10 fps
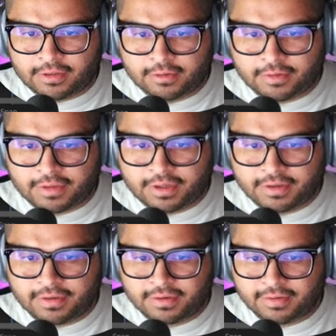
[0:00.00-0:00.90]
a little thick
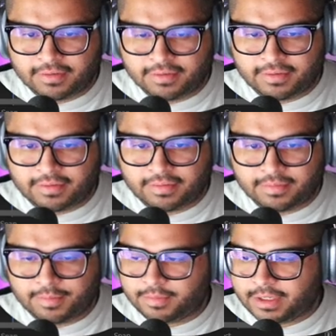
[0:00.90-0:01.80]

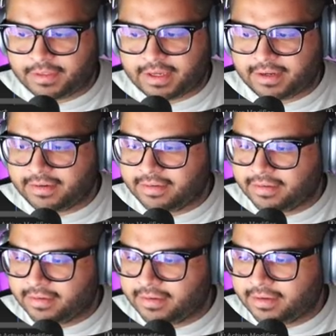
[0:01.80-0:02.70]
like that,
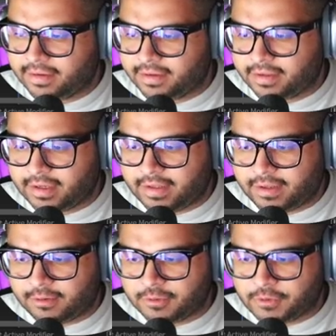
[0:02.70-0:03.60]
and
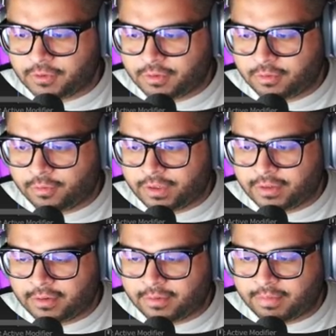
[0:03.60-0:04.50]
then also we're
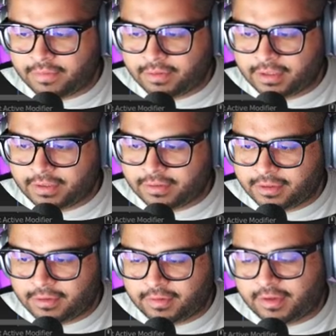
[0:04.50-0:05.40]
gonna bevel it
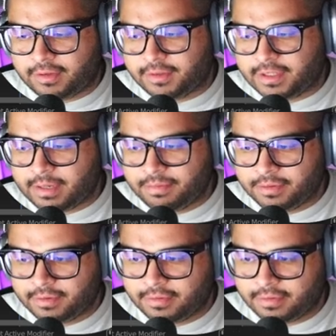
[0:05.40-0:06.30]
here on the depth,
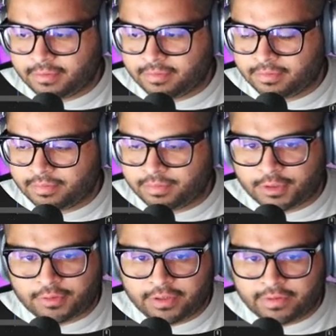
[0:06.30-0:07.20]
but
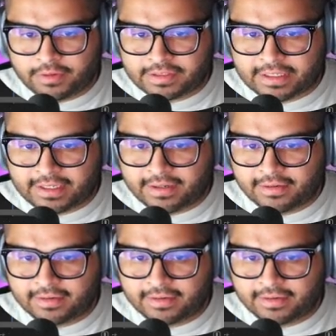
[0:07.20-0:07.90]
only very slight.